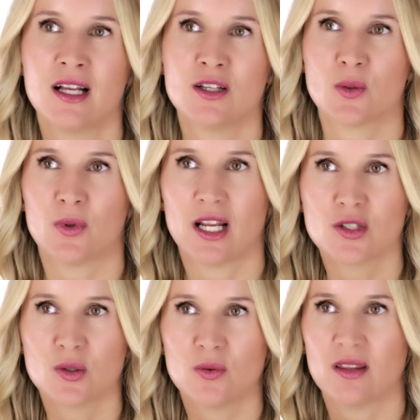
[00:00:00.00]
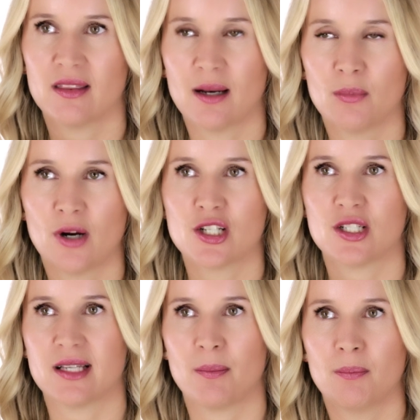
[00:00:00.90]
So what I do with that brush
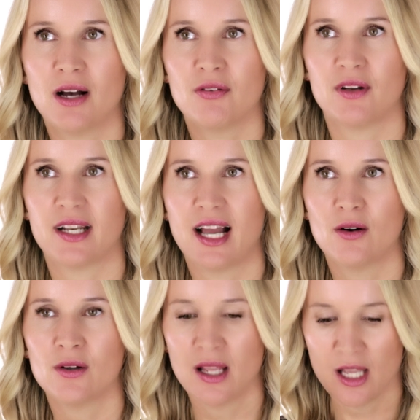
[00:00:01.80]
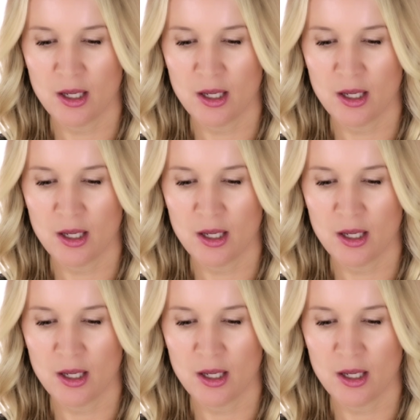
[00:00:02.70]
is I buff it out.